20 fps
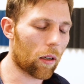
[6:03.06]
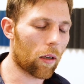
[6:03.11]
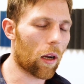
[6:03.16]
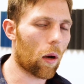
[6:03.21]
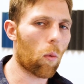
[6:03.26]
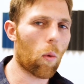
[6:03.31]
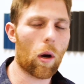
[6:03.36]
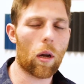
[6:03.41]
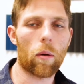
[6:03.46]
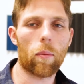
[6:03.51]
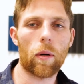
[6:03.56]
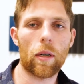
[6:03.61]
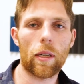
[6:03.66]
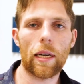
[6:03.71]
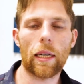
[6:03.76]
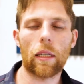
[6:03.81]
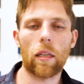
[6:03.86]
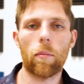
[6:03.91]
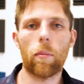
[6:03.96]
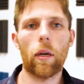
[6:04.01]
or not water
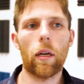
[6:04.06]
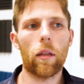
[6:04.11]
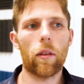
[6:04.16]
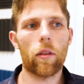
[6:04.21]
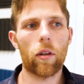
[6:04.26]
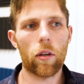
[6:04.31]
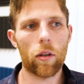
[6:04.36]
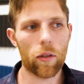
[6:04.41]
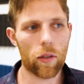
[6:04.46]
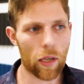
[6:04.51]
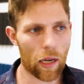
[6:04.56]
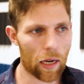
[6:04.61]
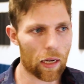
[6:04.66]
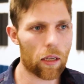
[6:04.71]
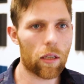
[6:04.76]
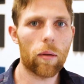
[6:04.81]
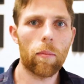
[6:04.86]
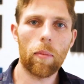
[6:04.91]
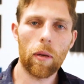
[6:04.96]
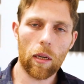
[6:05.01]
protected, but they're
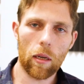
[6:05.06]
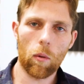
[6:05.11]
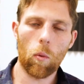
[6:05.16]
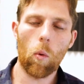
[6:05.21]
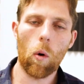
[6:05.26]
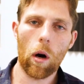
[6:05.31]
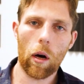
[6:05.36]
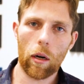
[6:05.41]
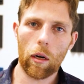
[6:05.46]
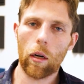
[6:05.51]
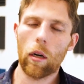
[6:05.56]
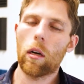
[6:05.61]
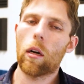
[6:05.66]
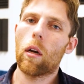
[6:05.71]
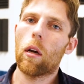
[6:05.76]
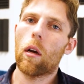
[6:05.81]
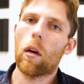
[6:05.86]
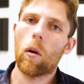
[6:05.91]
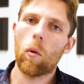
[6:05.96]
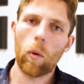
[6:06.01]
designed to be in water.
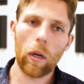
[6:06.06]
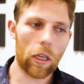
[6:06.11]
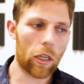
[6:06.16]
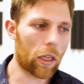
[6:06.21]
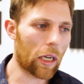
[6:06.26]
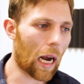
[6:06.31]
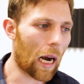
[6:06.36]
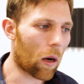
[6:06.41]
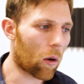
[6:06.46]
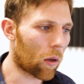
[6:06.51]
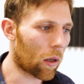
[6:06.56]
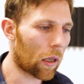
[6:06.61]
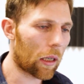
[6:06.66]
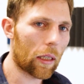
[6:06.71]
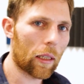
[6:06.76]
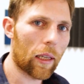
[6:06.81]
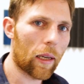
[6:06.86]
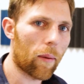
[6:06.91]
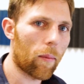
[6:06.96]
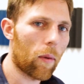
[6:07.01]
We shower
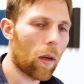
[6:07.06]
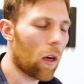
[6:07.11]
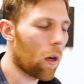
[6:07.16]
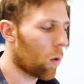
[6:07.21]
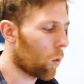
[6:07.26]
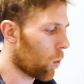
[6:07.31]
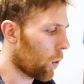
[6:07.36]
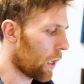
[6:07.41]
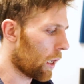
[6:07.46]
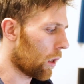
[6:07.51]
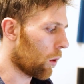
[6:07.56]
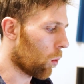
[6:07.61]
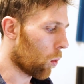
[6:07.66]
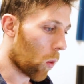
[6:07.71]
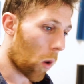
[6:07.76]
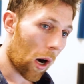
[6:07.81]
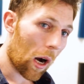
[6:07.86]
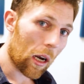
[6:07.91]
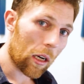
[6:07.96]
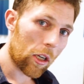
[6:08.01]
in them, we
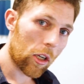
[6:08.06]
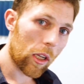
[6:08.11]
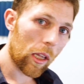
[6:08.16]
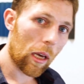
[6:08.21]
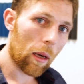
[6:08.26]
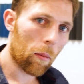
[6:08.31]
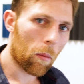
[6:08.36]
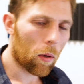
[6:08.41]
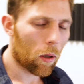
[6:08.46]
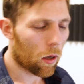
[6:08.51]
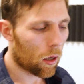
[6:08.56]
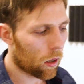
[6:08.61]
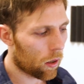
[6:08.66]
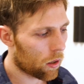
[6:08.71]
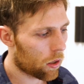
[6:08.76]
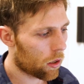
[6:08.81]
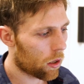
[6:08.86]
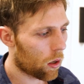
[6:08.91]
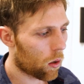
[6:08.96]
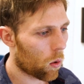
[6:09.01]
wash them.
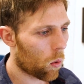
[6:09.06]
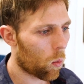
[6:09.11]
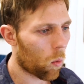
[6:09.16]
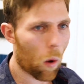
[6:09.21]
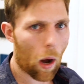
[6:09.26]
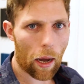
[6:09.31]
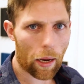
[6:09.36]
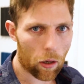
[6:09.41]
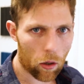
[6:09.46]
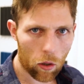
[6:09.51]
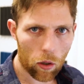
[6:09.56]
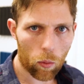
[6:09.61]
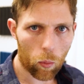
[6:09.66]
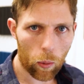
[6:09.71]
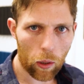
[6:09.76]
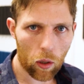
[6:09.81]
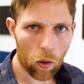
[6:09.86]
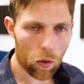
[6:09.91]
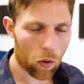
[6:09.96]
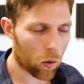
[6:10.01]
So why couldn't
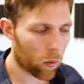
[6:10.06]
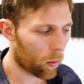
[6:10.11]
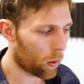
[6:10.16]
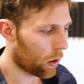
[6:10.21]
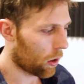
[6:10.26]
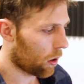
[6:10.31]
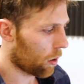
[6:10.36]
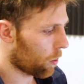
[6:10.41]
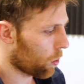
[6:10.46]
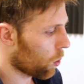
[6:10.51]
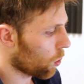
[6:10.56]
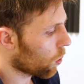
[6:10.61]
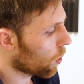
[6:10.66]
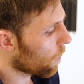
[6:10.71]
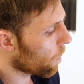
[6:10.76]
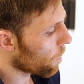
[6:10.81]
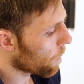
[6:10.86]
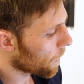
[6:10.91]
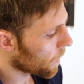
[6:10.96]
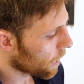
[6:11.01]
we go swimming in the
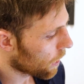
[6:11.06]
pool?